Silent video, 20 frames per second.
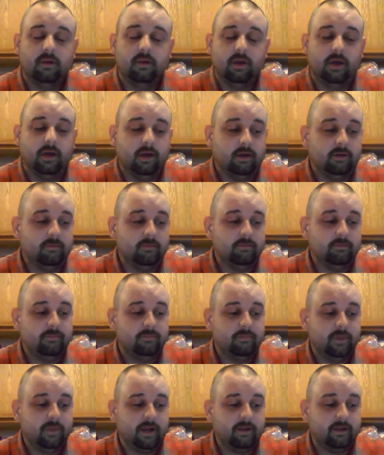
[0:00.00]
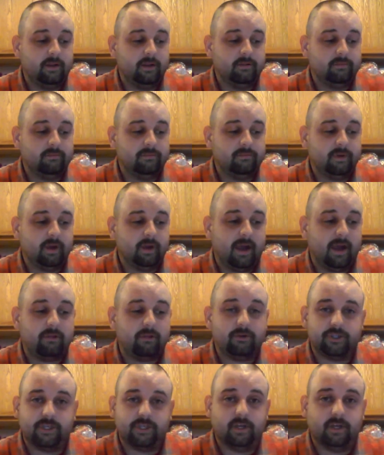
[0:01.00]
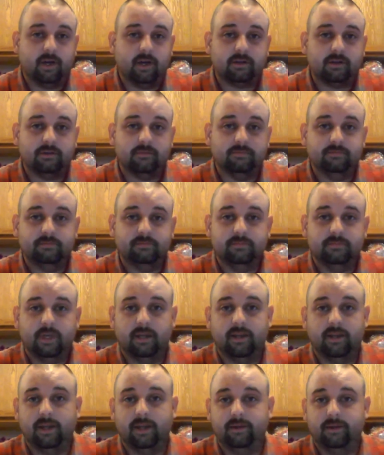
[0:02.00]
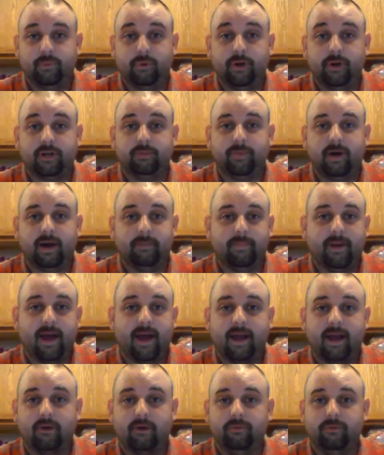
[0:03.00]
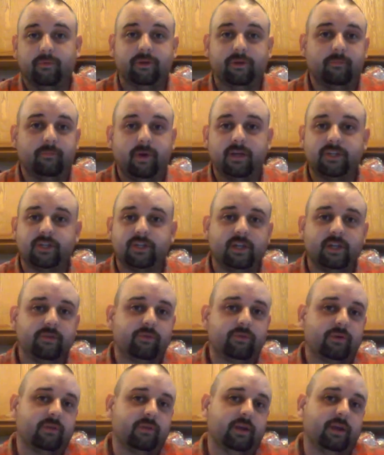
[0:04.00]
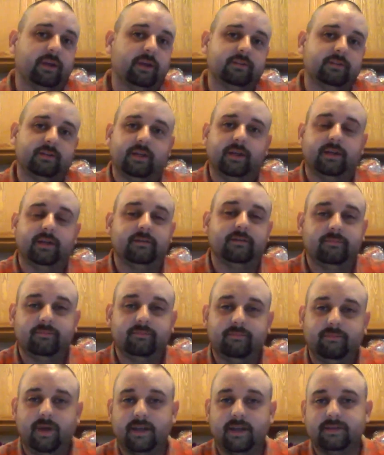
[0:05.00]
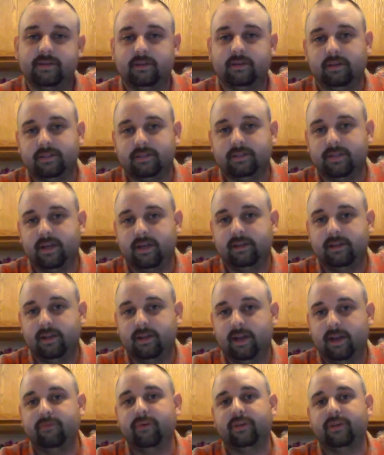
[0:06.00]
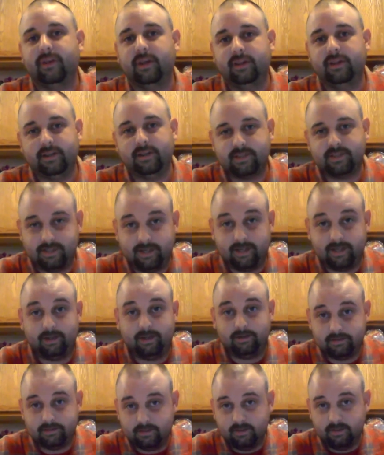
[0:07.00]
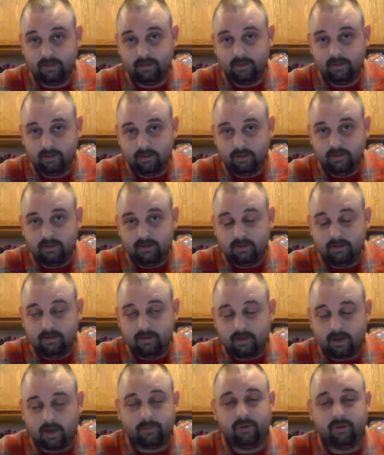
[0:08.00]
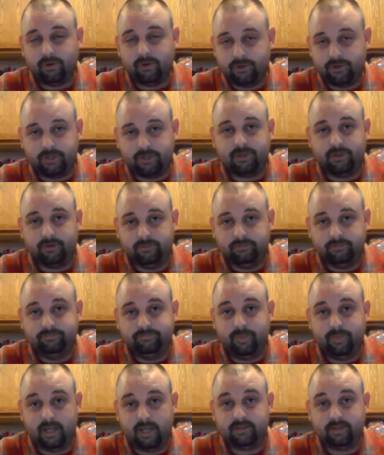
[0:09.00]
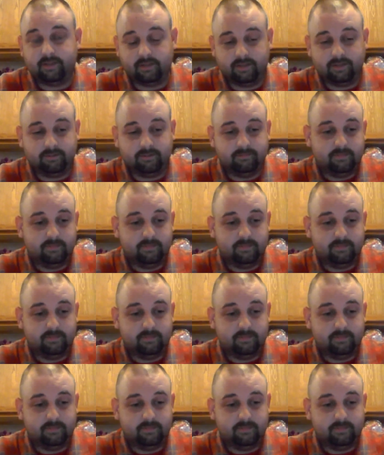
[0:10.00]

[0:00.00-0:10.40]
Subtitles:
at a allergy doctor, and they pricked my back with a bunch of different things, and they basically said that everything that stings, I'm allergic to, basically.